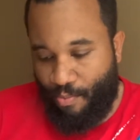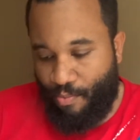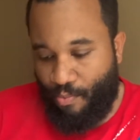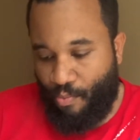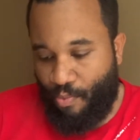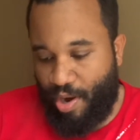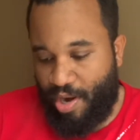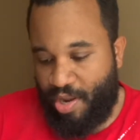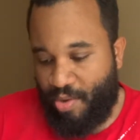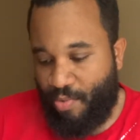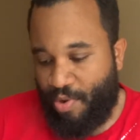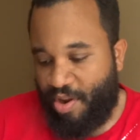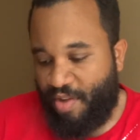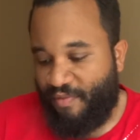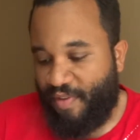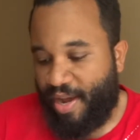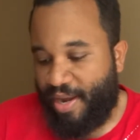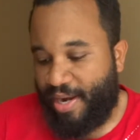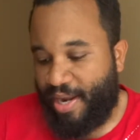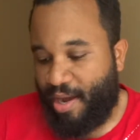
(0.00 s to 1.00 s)
when you
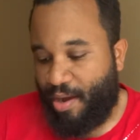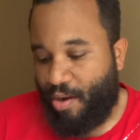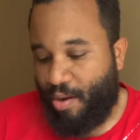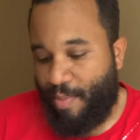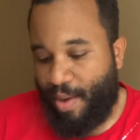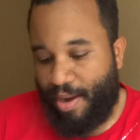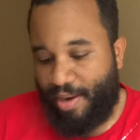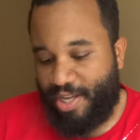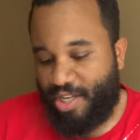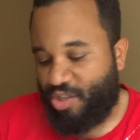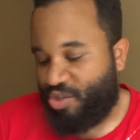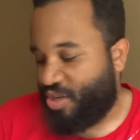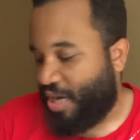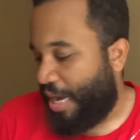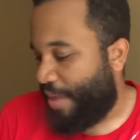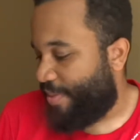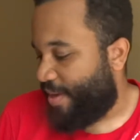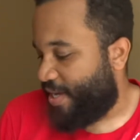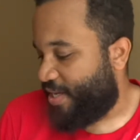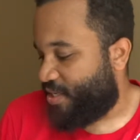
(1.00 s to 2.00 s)
find out about his
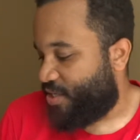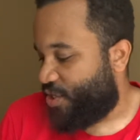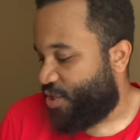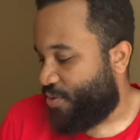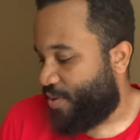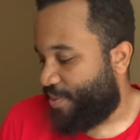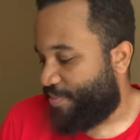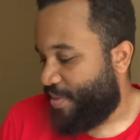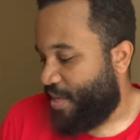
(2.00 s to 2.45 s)
job that he's doing.